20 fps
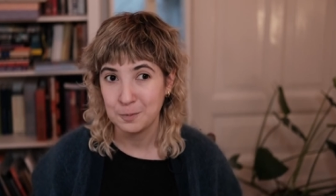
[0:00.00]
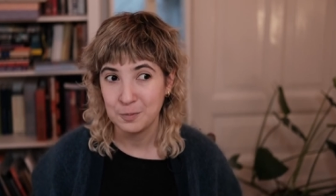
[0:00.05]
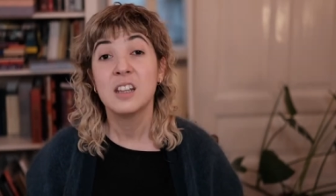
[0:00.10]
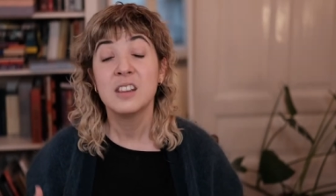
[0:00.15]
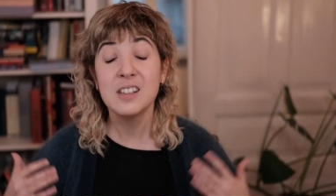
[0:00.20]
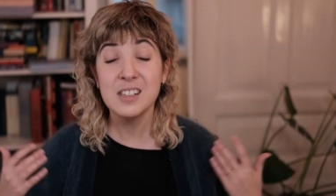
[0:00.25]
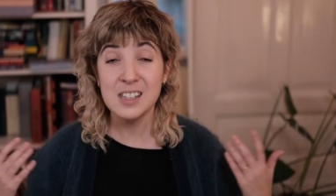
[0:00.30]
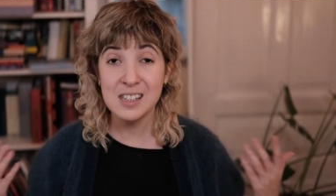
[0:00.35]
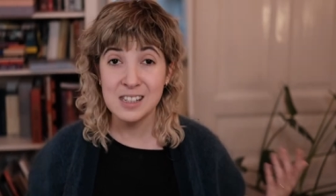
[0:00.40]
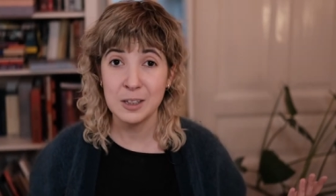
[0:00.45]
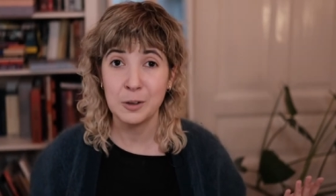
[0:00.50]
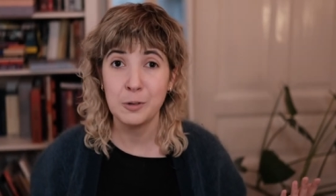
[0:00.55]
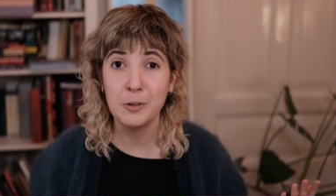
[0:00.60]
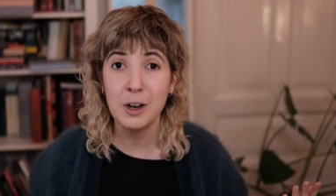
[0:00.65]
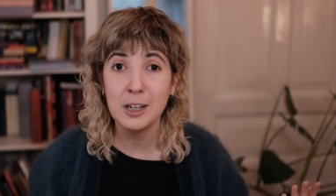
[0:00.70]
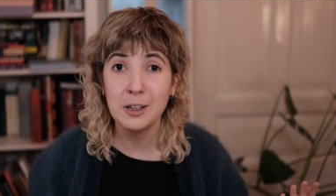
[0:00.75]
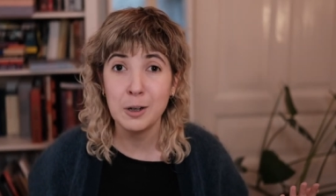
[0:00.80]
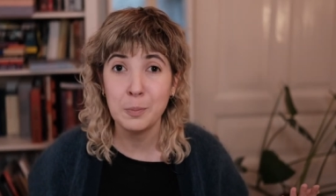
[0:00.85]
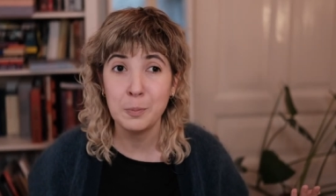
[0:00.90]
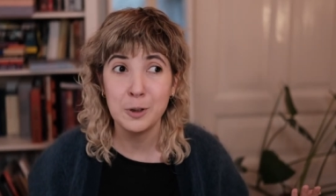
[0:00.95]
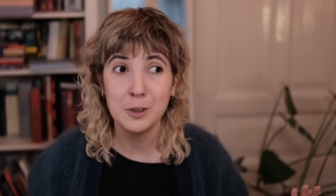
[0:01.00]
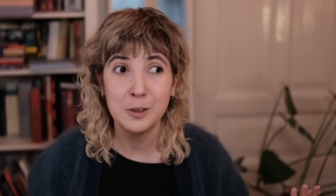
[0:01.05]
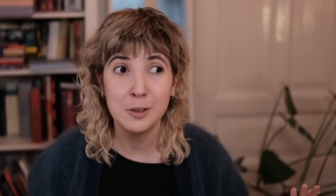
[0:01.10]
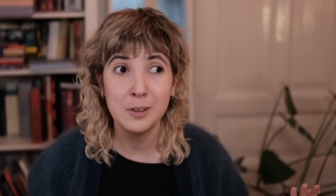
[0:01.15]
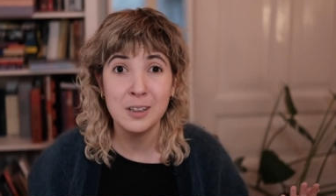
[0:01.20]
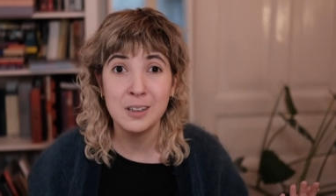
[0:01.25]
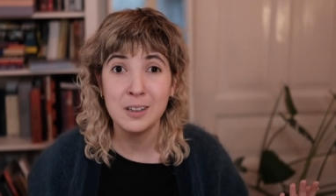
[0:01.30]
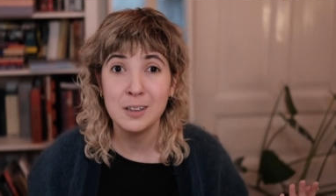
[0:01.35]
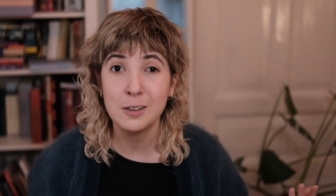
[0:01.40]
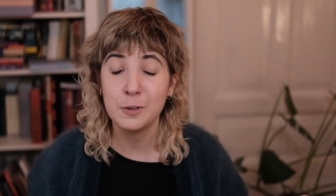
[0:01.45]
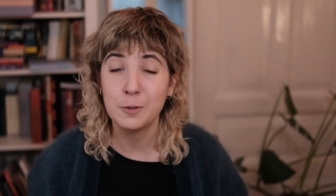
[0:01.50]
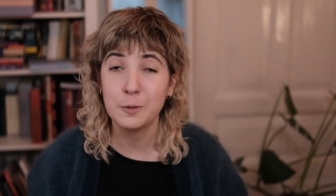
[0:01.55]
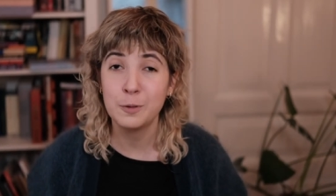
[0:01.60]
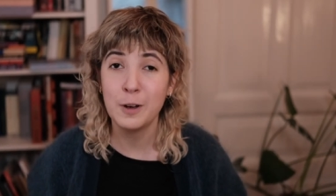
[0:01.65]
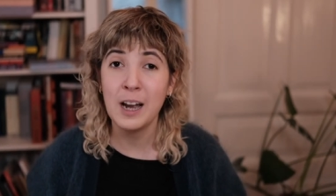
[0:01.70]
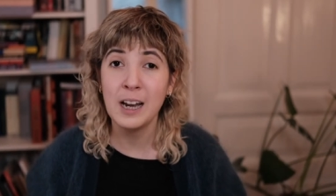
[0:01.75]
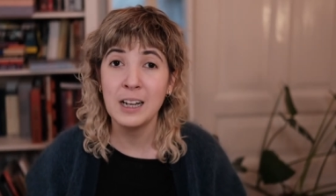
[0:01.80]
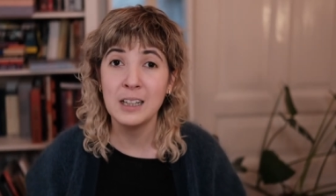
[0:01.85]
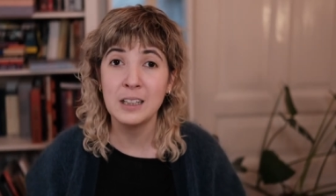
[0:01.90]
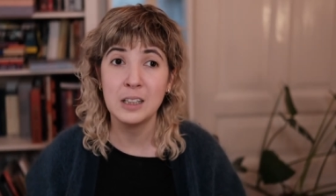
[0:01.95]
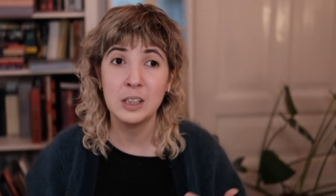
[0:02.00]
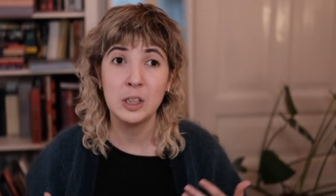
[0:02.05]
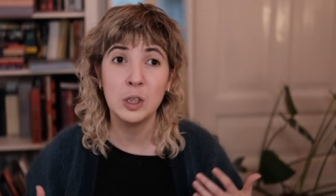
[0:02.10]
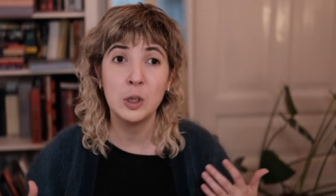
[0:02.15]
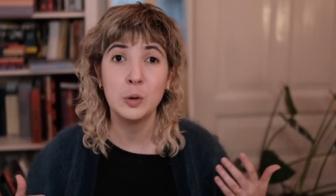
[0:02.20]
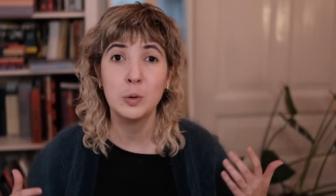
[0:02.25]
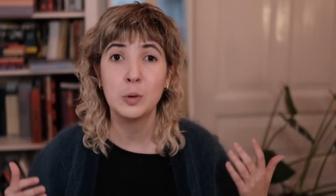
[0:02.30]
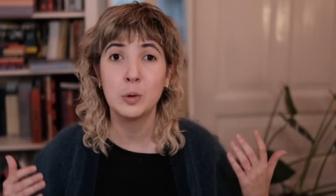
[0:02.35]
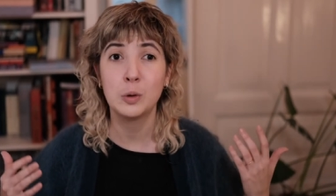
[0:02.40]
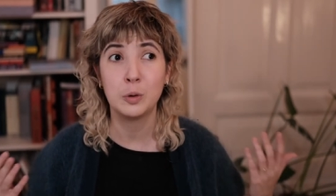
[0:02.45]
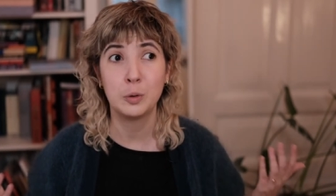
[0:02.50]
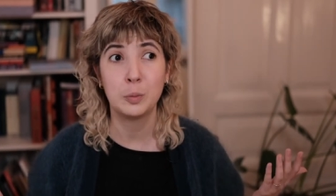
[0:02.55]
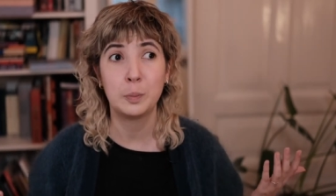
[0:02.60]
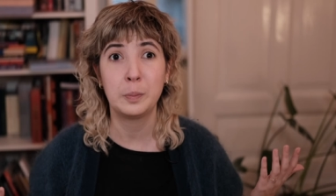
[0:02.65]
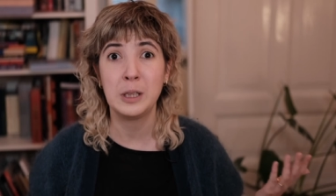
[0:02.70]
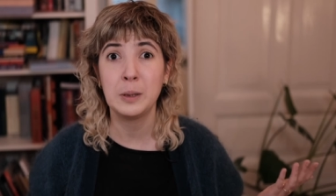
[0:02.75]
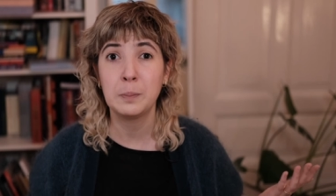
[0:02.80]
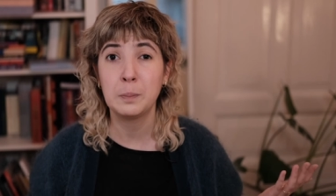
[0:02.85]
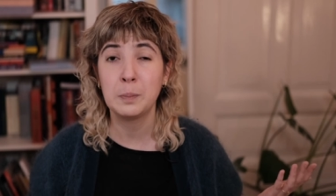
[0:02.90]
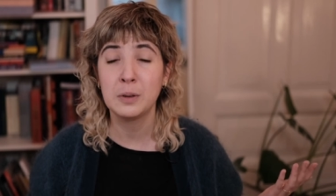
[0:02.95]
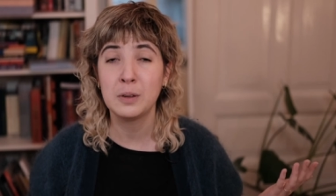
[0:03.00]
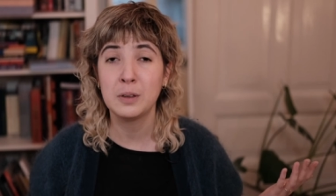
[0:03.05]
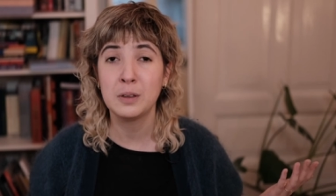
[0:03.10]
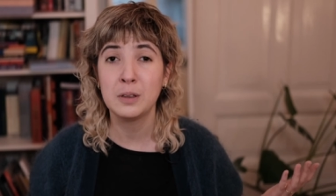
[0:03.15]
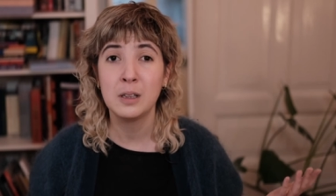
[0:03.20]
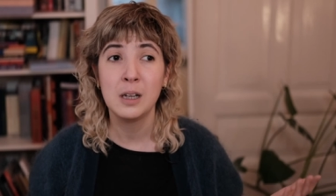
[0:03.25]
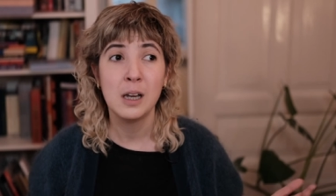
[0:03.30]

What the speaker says: This is a great opportunity to find new cool people